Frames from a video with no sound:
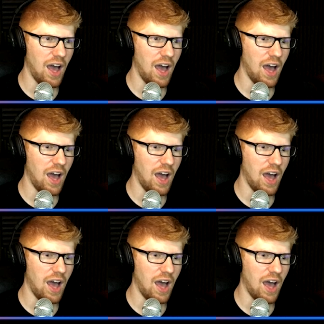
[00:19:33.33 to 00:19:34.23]

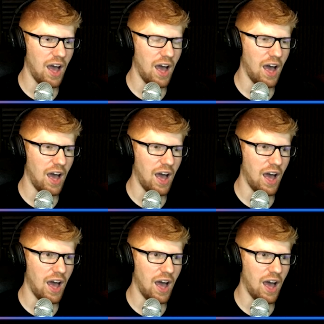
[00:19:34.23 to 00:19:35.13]

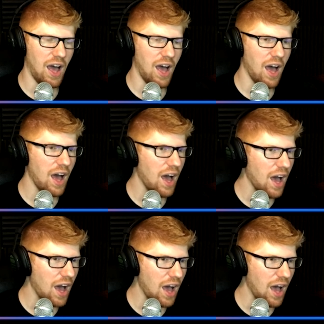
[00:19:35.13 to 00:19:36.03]

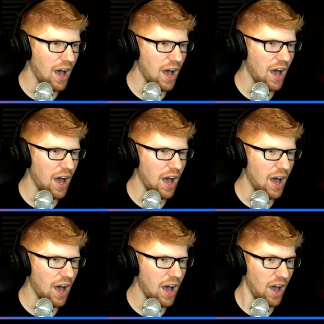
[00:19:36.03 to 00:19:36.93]

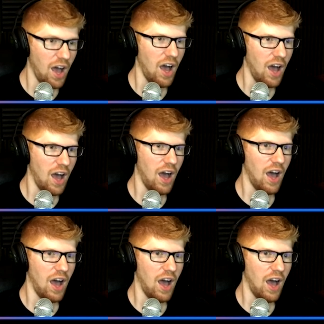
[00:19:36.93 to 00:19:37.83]

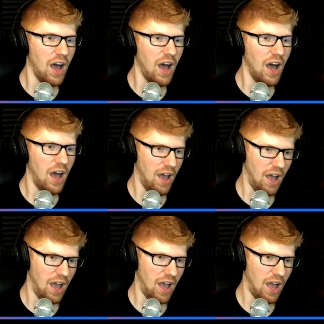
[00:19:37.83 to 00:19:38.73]

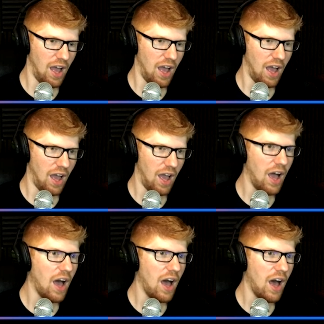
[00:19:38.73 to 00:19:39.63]

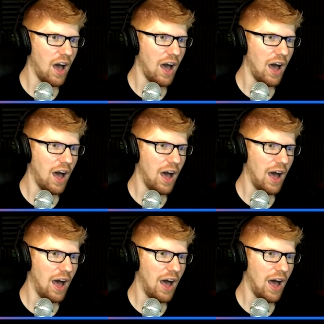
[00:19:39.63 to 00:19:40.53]

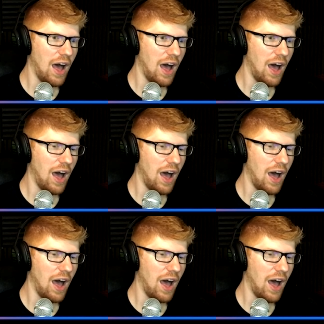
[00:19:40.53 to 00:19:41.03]
Nothing is said.